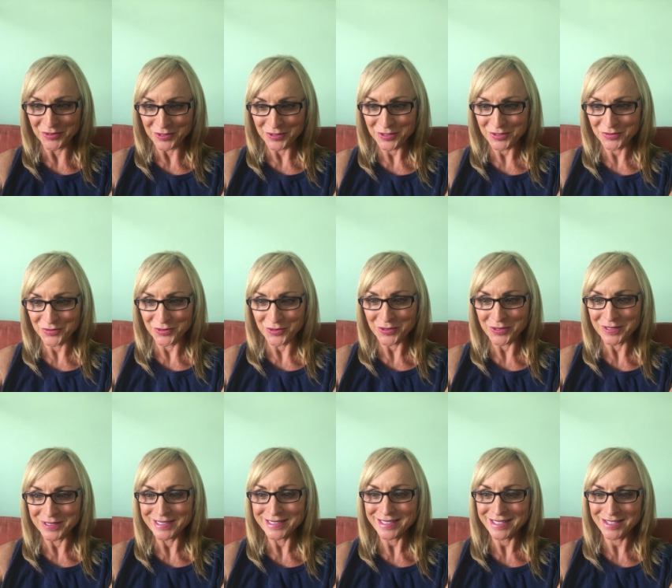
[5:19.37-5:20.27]
verse
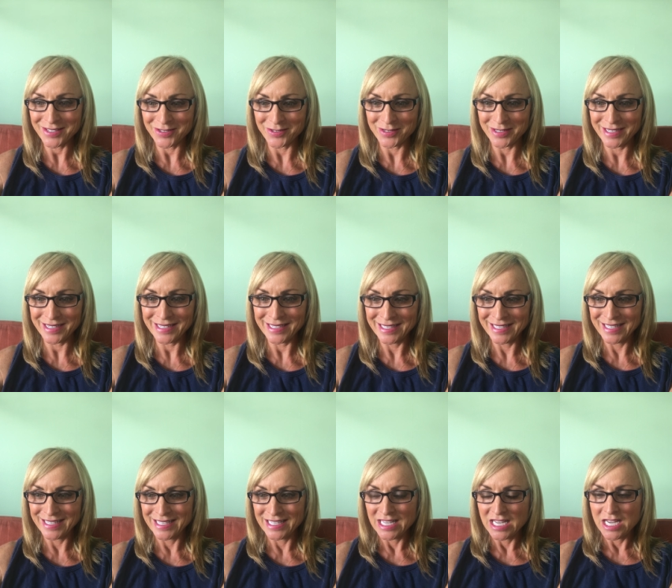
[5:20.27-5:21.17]
4, sorry.
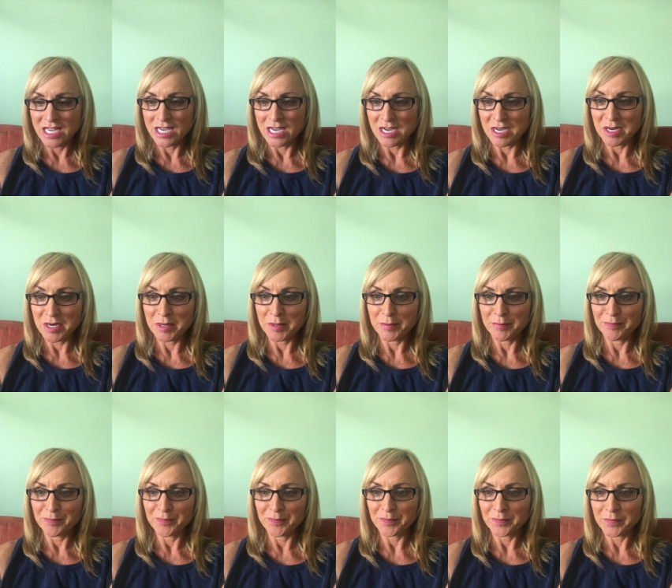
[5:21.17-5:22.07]

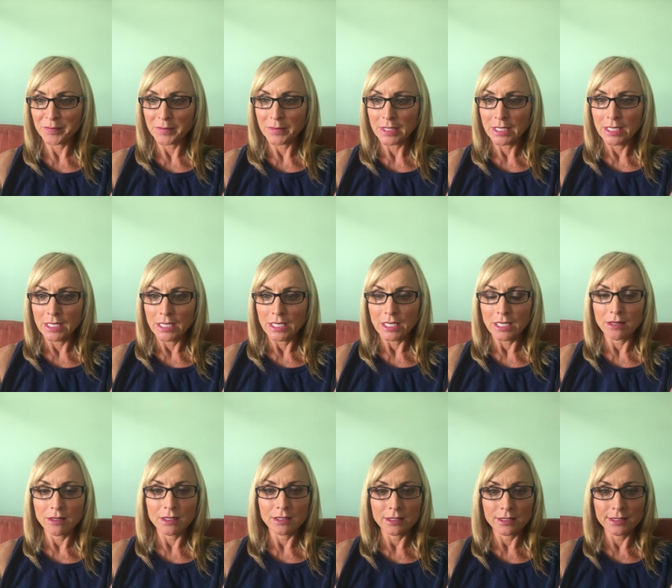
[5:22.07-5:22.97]
Um,
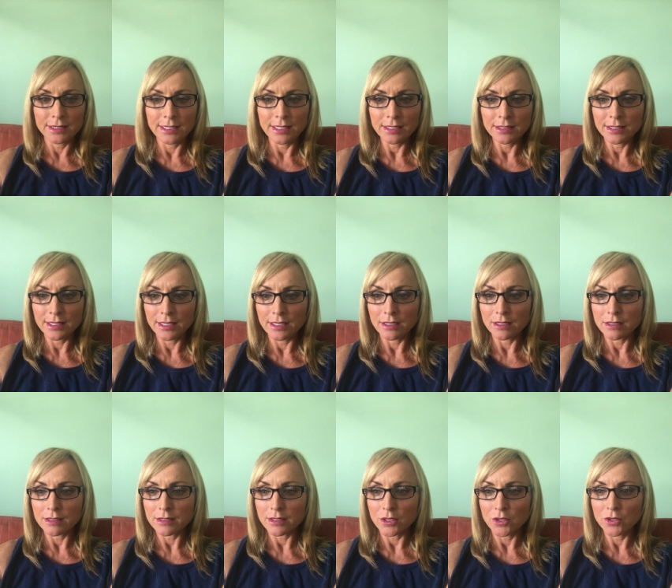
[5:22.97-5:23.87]
and then a deity
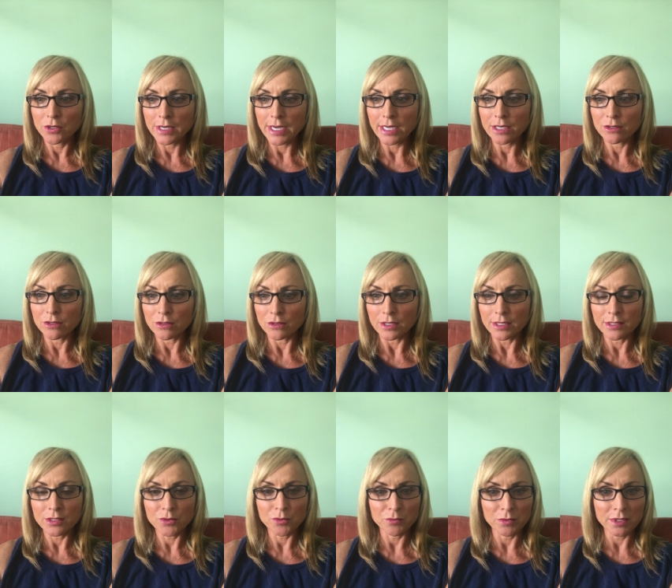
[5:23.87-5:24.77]
is a creator, a
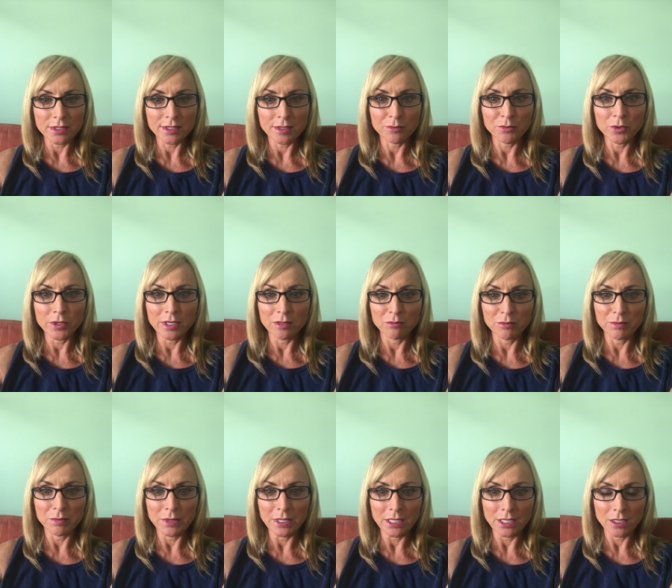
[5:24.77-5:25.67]
su supreme
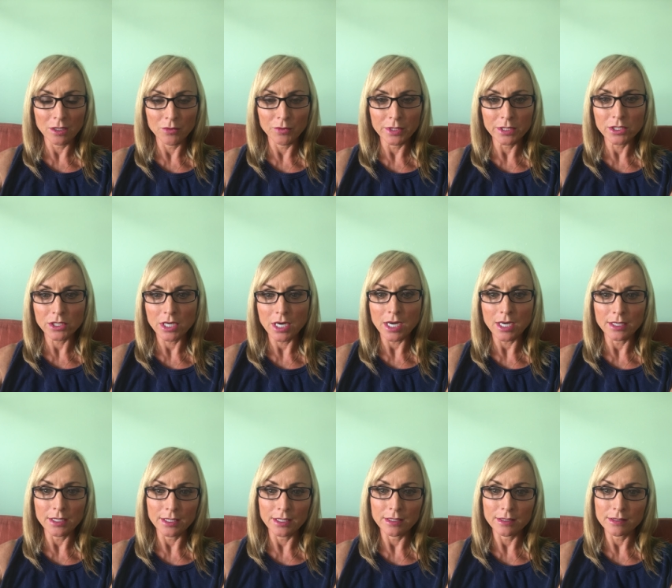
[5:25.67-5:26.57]
being, which
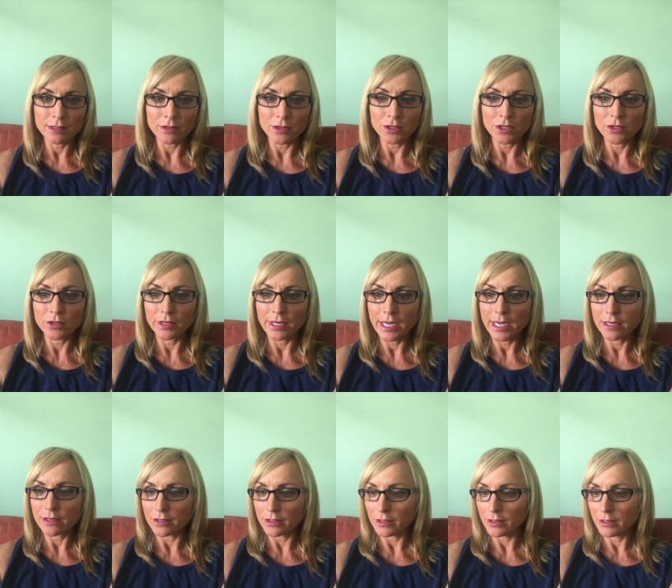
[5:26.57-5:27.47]
God is our
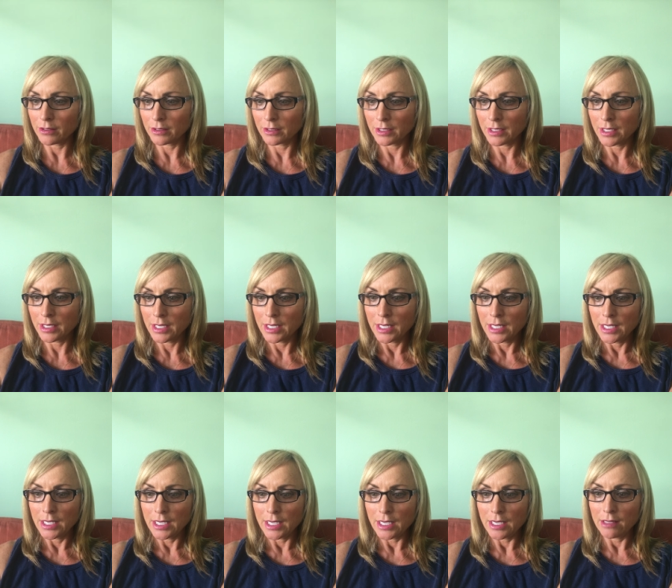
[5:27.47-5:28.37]
creator.
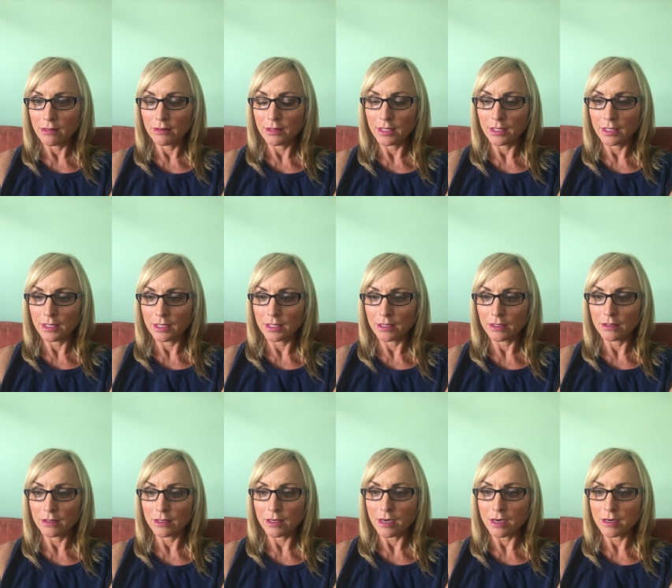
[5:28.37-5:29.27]
And
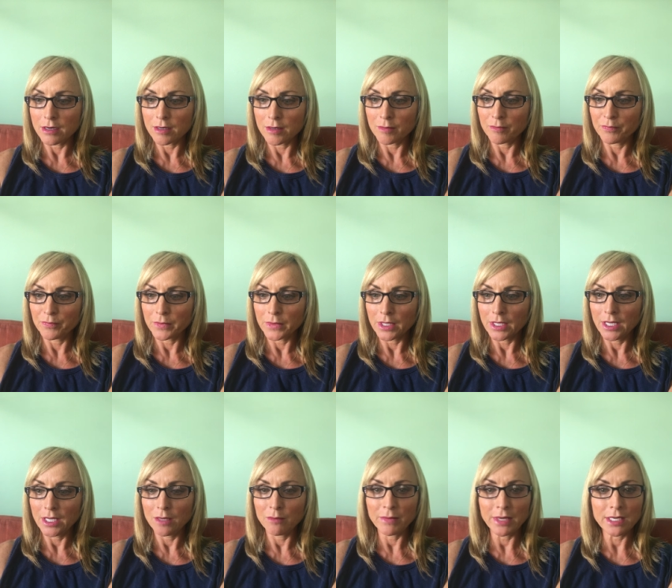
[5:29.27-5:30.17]
then um,
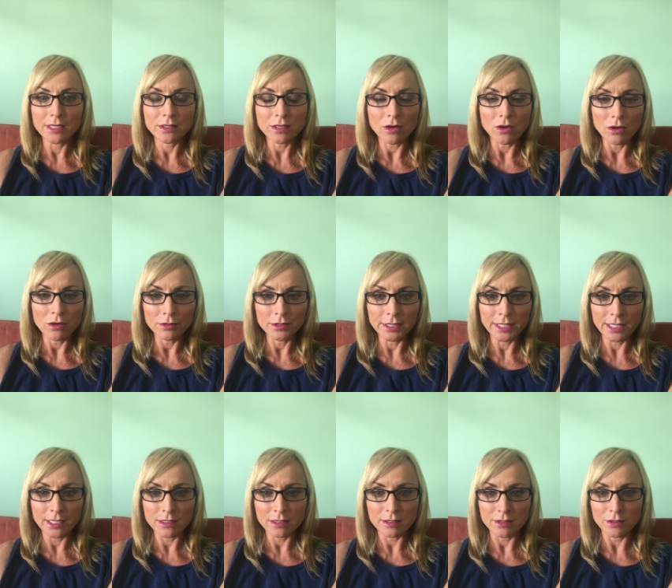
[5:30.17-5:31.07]
he makes all
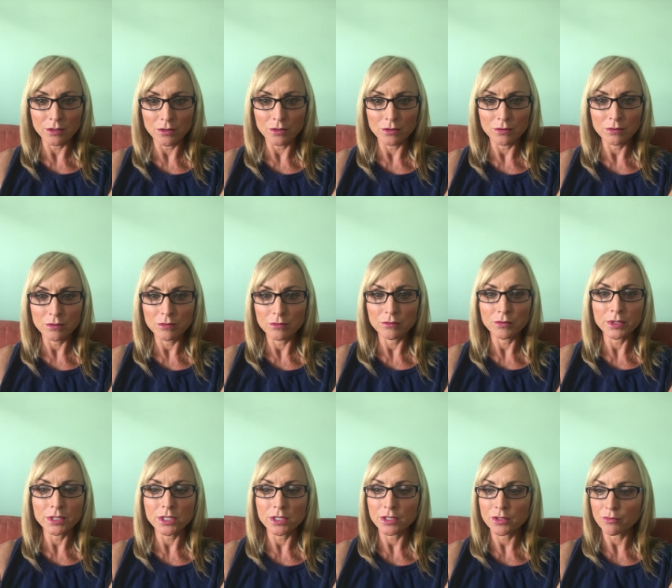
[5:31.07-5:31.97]
things new,
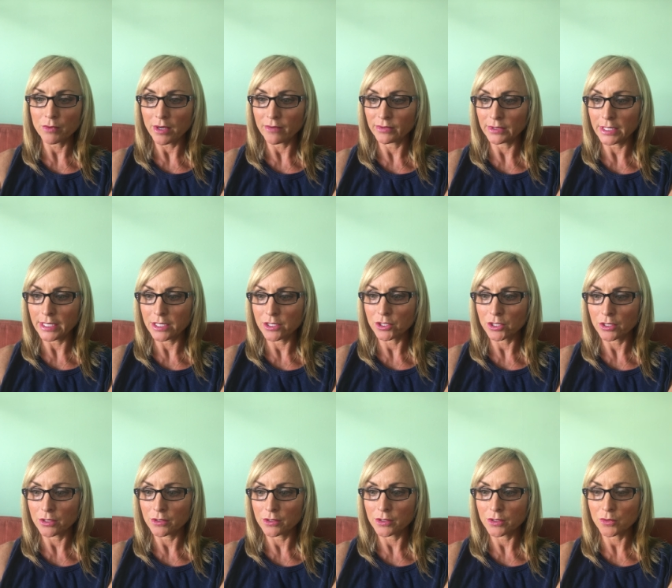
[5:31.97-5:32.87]
which is
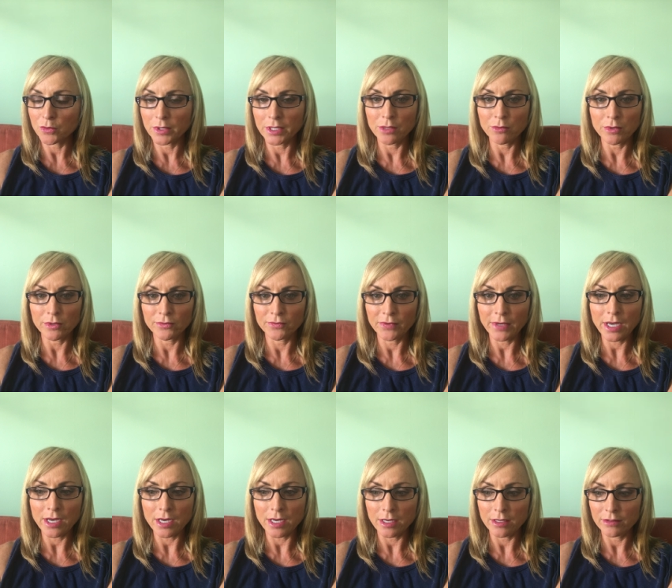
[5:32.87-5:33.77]
Revelations 21
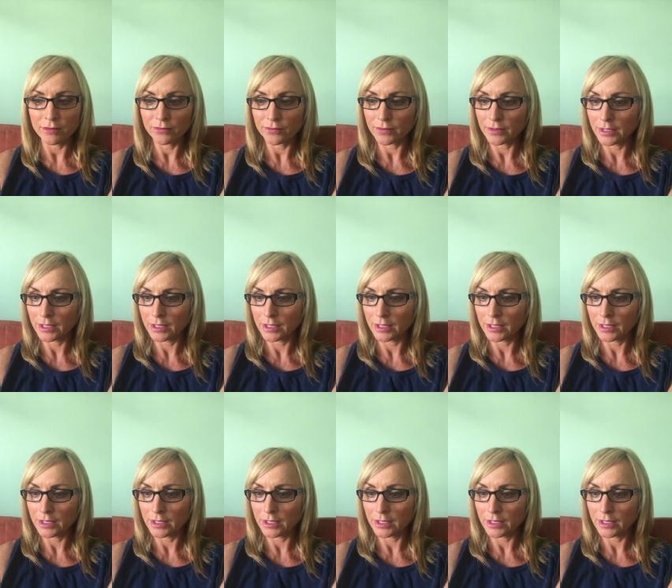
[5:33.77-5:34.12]
5.